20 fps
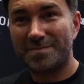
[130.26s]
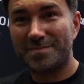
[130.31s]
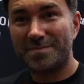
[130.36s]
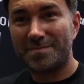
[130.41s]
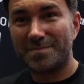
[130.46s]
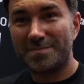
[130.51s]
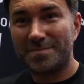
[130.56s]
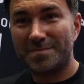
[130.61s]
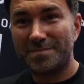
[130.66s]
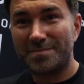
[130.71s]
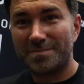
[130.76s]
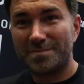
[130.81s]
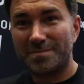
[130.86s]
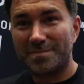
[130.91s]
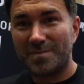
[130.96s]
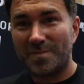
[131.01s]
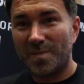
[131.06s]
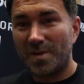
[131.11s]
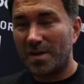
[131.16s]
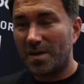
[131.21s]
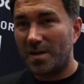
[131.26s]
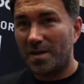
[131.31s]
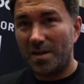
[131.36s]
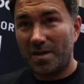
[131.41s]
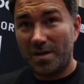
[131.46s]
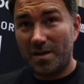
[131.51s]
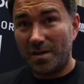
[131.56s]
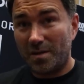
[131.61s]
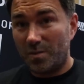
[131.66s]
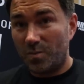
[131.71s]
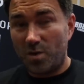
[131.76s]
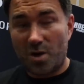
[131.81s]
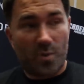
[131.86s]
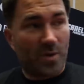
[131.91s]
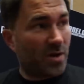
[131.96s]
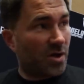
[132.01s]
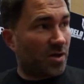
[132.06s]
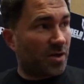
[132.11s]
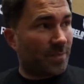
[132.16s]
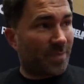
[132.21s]
How confident are you that you will find that? Well,
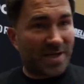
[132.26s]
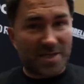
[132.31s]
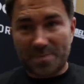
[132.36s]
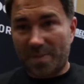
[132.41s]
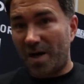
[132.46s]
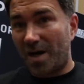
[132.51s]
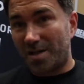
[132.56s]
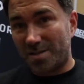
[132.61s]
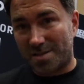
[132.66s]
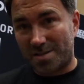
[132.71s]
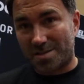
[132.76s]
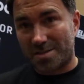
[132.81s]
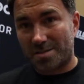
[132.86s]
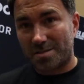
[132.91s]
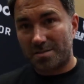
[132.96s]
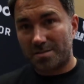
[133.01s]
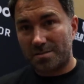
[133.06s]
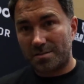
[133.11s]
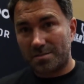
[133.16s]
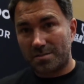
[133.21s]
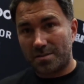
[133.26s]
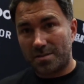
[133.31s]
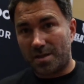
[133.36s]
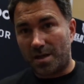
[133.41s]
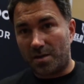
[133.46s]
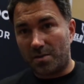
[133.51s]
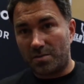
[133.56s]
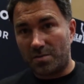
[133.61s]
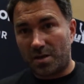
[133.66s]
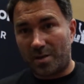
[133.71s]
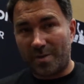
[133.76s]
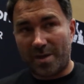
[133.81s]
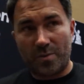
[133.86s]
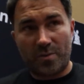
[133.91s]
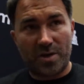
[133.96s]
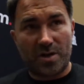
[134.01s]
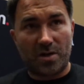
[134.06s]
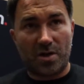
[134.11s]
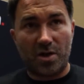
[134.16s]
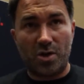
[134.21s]
we've got the best partners. Hmm. You know, I
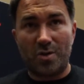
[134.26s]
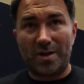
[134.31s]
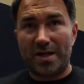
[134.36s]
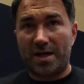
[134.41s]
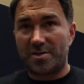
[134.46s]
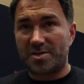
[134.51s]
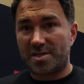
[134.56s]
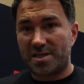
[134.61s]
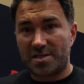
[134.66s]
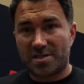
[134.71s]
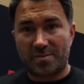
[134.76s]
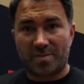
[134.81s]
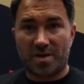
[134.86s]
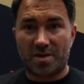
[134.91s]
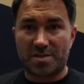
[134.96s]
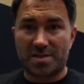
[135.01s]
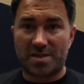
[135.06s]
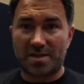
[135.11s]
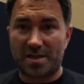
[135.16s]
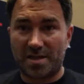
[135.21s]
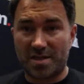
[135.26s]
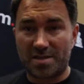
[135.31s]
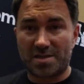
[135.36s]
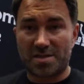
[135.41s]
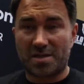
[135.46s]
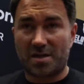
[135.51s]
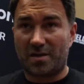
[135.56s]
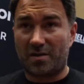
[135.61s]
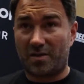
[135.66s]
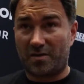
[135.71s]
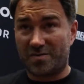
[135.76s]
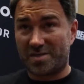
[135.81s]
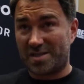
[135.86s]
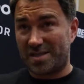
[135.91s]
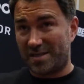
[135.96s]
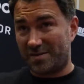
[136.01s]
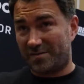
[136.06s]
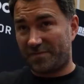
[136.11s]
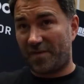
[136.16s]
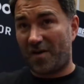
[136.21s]
mean, we've got Julio Cesar Martinez, uh,
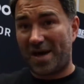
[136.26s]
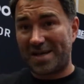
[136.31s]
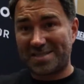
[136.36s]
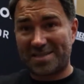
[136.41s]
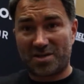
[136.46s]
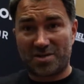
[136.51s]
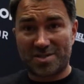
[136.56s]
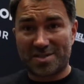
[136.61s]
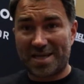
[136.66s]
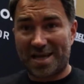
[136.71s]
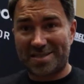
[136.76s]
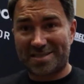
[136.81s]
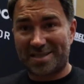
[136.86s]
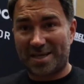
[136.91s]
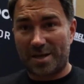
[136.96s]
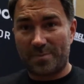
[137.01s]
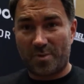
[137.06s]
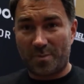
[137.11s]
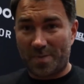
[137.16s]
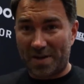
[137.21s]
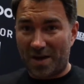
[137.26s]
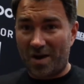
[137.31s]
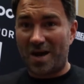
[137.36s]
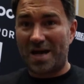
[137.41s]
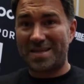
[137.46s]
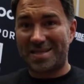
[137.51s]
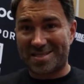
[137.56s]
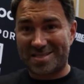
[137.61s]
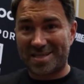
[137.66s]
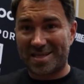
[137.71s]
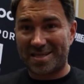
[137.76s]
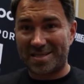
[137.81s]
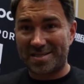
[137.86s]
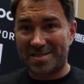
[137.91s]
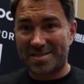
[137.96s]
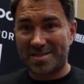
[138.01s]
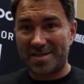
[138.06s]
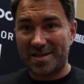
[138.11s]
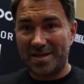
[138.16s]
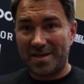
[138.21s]
obviously fighting on Saturday, but behind the
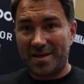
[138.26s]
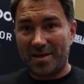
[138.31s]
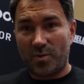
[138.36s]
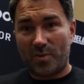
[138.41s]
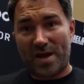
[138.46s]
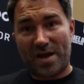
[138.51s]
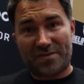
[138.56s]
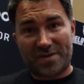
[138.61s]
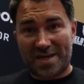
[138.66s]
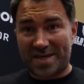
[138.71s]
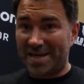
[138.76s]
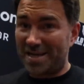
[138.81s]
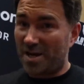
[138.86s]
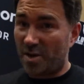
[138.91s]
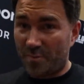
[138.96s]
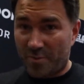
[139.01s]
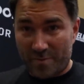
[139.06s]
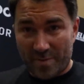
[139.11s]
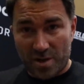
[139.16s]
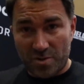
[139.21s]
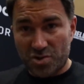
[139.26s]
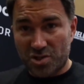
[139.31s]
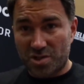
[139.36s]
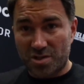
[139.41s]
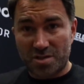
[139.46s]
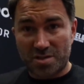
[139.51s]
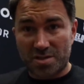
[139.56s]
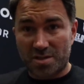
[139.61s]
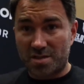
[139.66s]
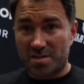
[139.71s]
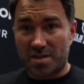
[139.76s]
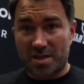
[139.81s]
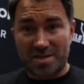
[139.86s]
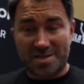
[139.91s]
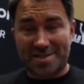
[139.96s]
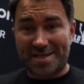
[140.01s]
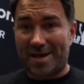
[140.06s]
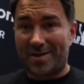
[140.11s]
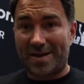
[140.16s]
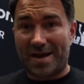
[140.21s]
scenes, we have Canelo Promotions and,
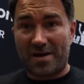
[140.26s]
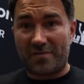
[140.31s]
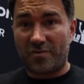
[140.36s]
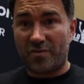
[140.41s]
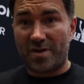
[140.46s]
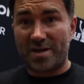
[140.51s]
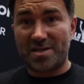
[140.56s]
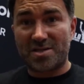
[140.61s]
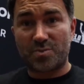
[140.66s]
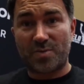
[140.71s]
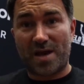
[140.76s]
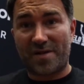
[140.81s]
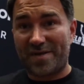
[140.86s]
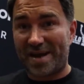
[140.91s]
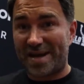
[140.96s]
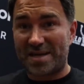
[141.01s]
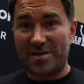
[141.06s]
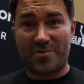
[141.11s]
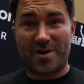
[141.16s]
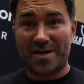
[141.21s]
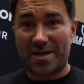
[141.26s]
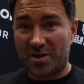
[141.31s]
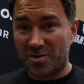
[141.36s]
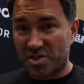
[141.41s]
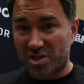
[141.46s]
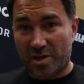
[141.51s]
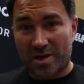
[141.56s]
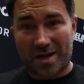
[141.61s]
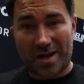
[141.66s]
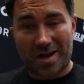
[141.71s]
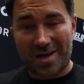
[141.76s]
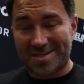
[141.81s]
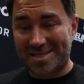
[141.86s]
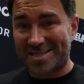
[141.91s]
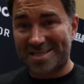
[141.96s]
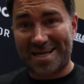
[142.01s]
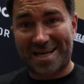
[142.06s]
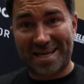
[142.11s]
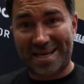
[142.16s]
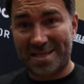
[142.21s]
and Saul Alvarez. We have Eddy Reynoso and
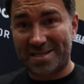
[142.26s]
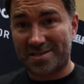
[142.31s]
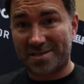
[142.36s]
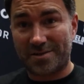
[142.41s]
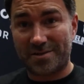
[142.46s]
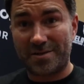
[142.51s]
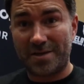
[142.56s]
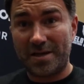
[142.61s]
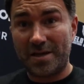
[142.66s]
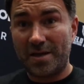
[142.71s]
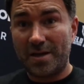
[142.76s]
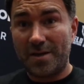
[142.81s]
Clase y Talento